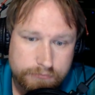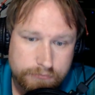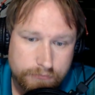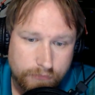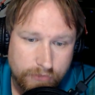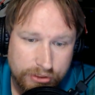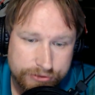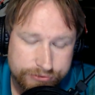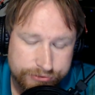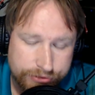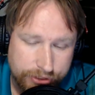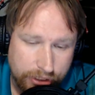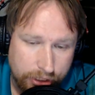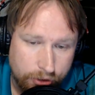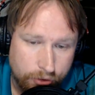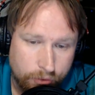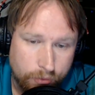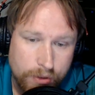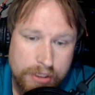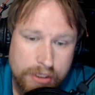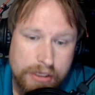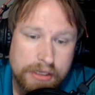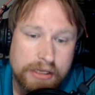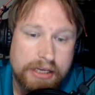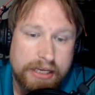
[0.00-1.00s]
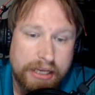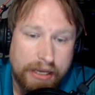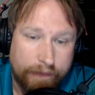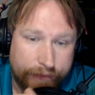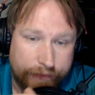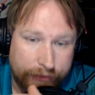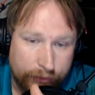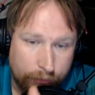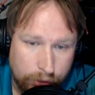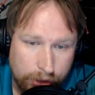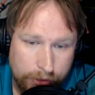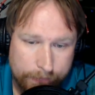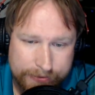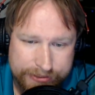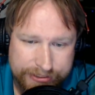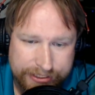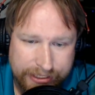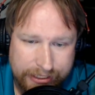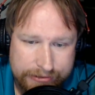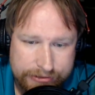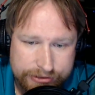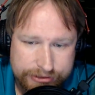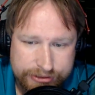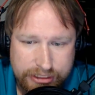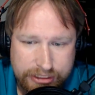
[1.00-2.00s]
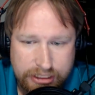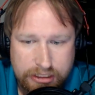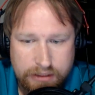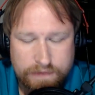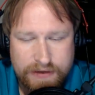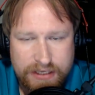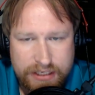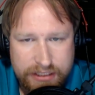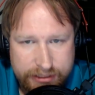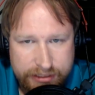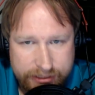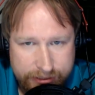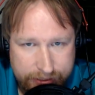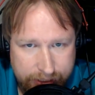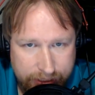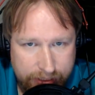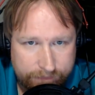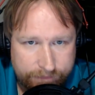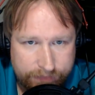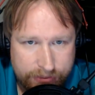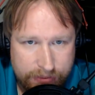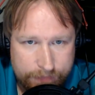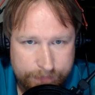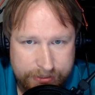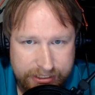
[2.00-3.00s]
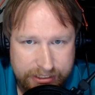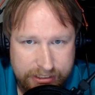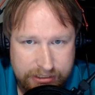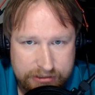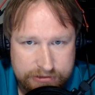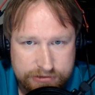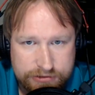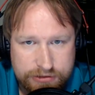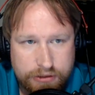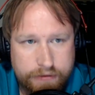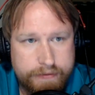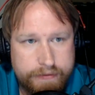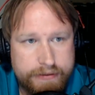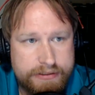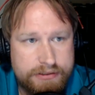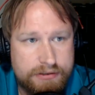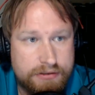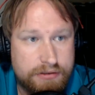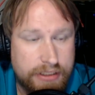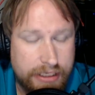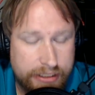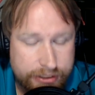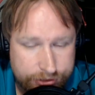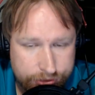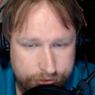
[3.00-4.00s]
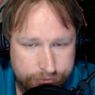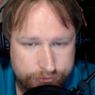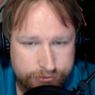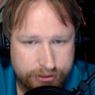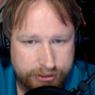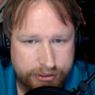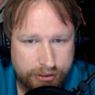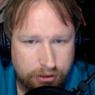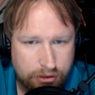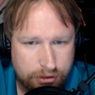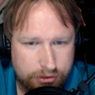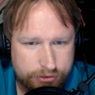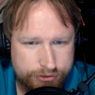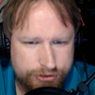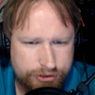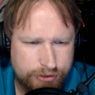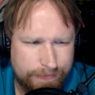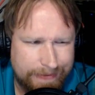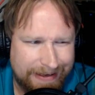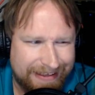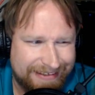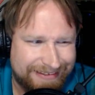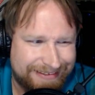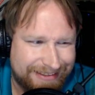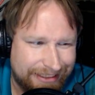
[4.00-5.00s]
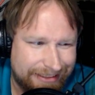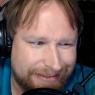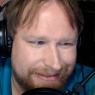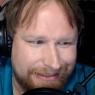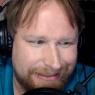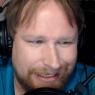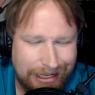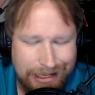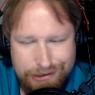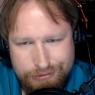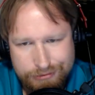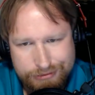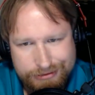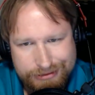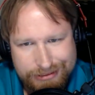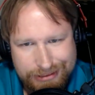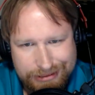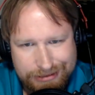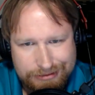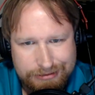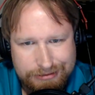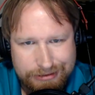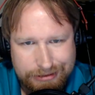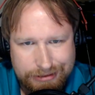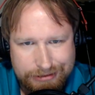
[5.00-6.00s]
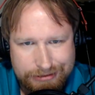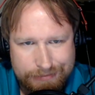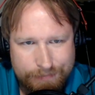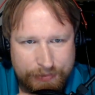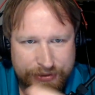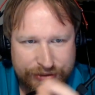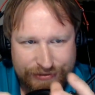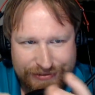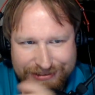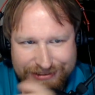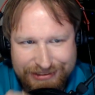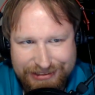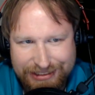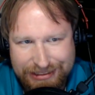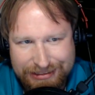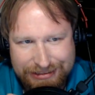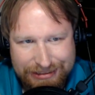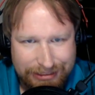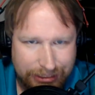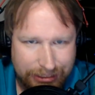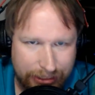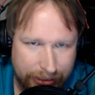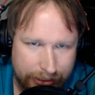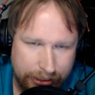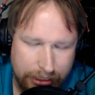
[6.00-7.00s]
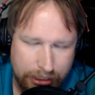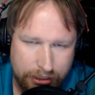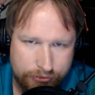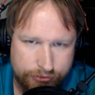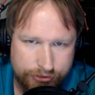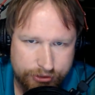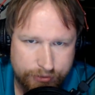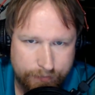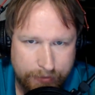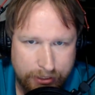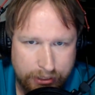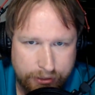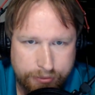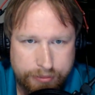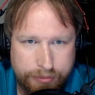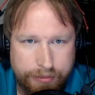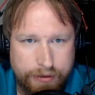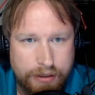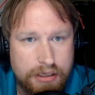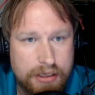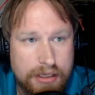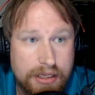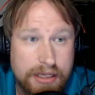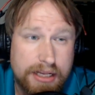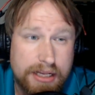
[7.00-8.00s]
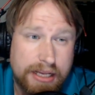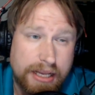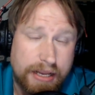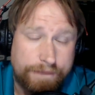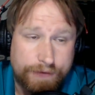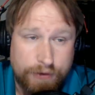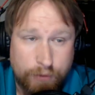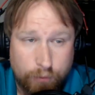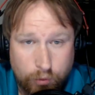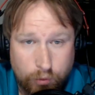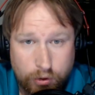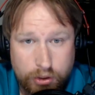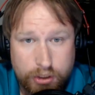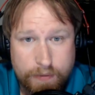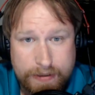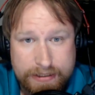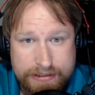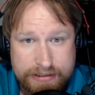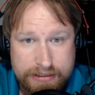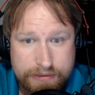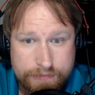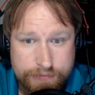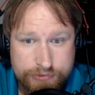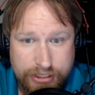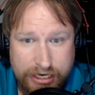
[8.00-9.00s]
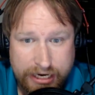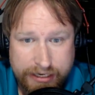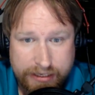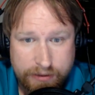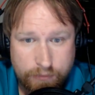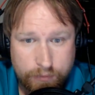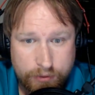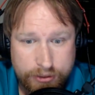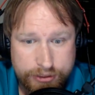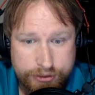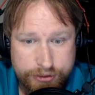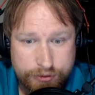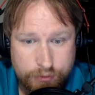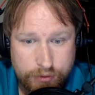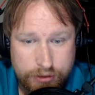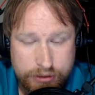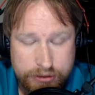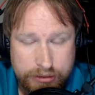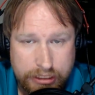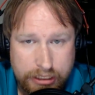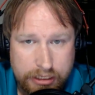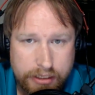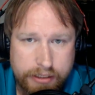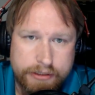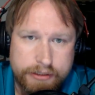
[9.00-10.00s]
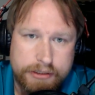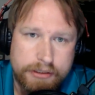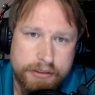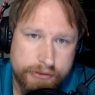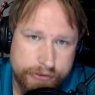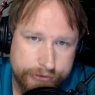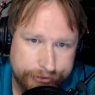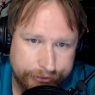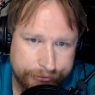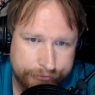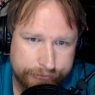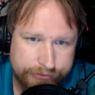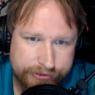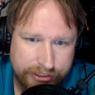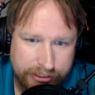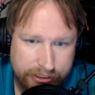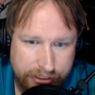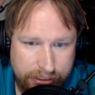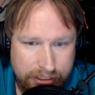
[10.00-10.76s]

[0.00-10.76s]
So if you want to protect yourself, get a VPN service. They usually cost you about between $6 to $10 a month. If you're worried about them tracking what you're doing online, use it.